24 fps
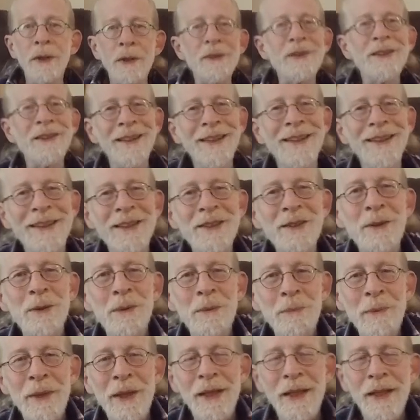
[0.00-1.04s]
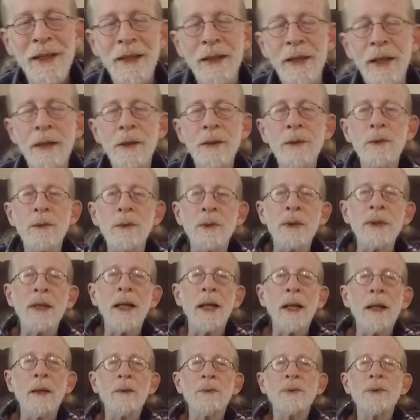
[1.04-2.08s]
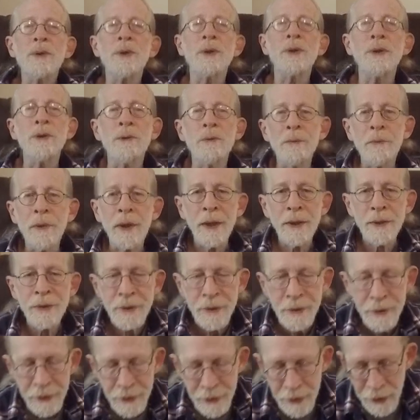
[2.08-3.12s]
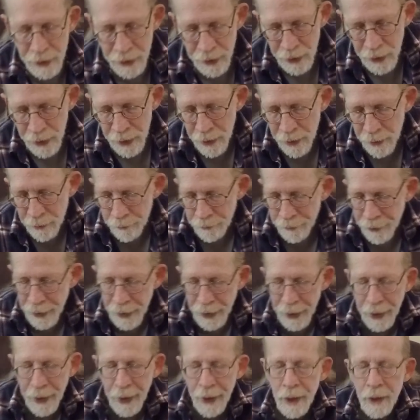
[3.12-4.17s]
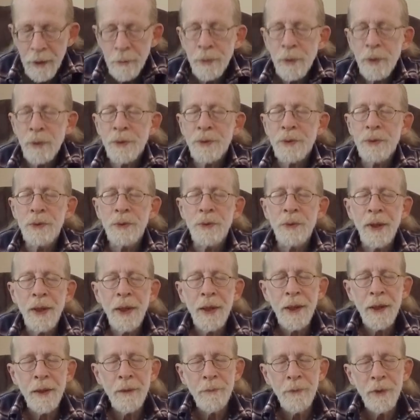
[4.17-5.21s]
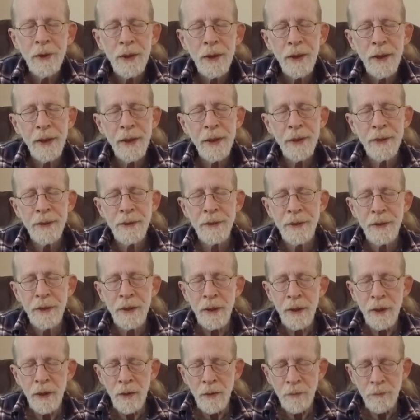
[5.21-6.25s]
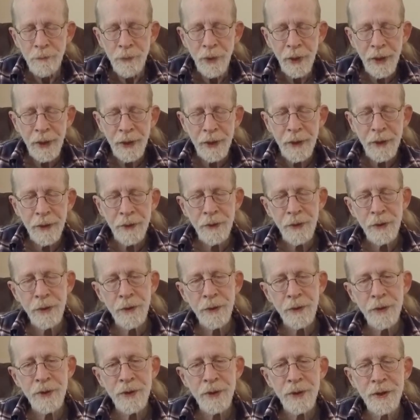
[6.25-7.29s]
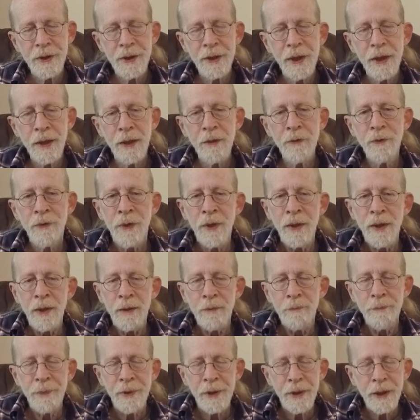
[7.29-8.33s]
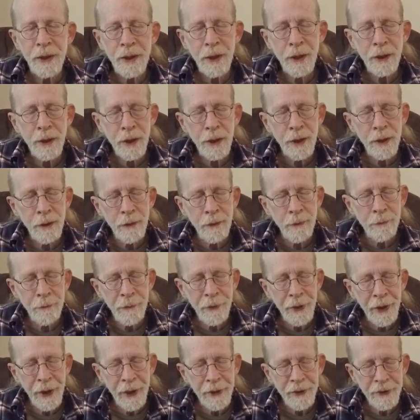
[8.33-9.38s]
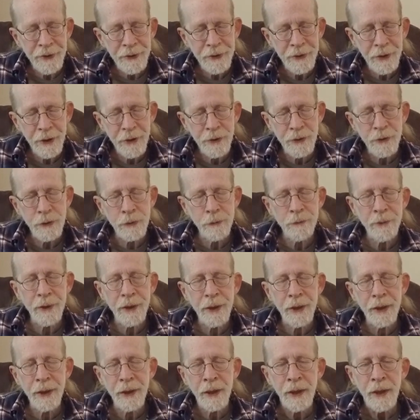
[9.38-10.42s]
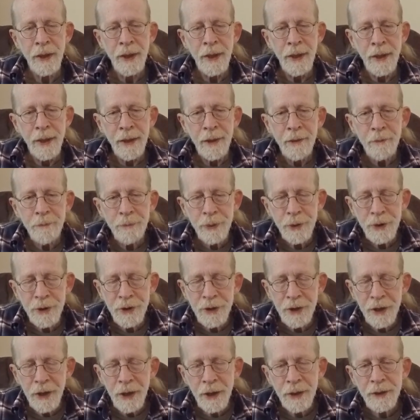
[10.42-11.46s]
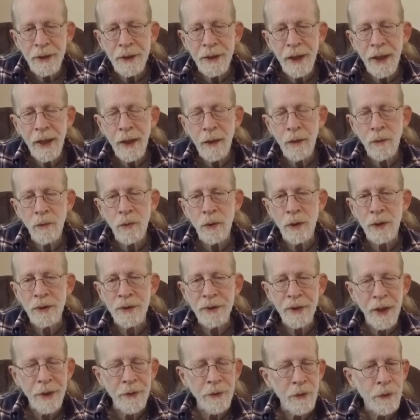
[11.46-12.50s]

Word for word: essential meaning that you encounter, you must be able to emulate, bring it into yourself, become that essential meaning, and project it outwards, either